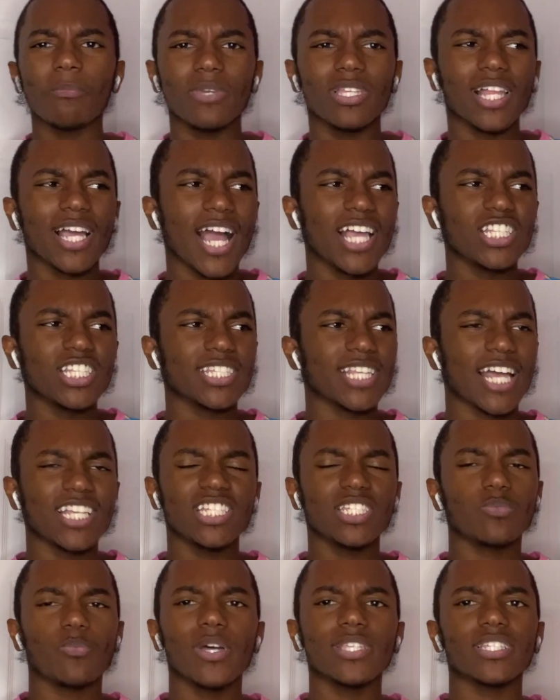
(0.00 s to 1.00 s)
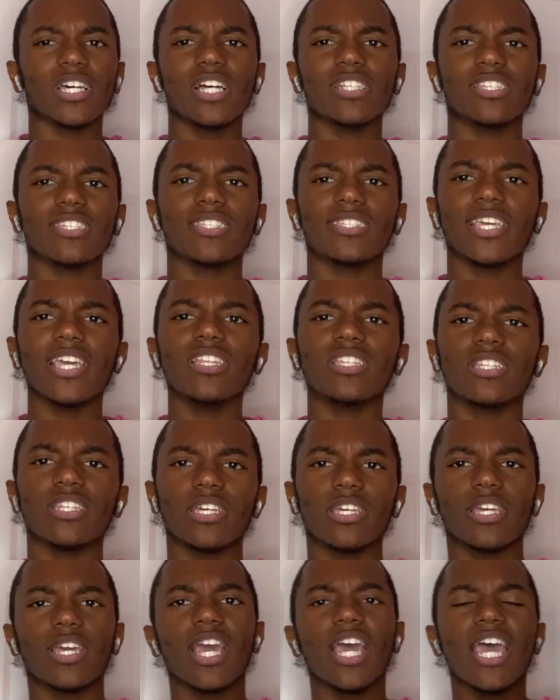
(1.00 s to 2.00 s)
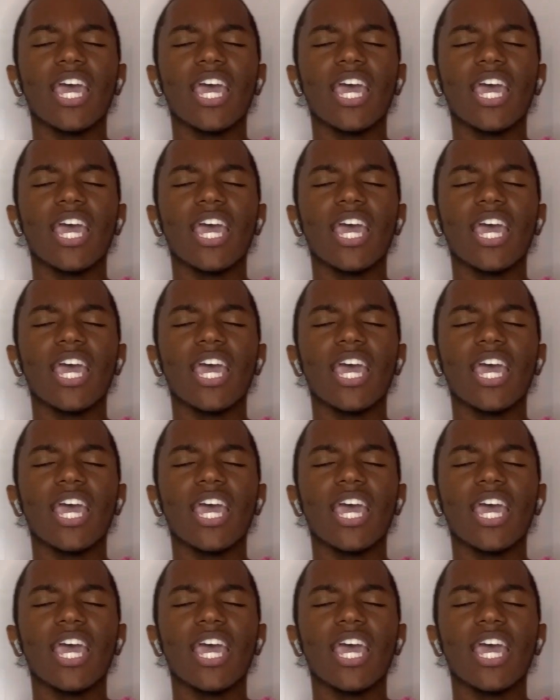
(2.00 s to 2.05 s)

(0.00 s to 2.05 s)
Like, I just wasn't understanding it.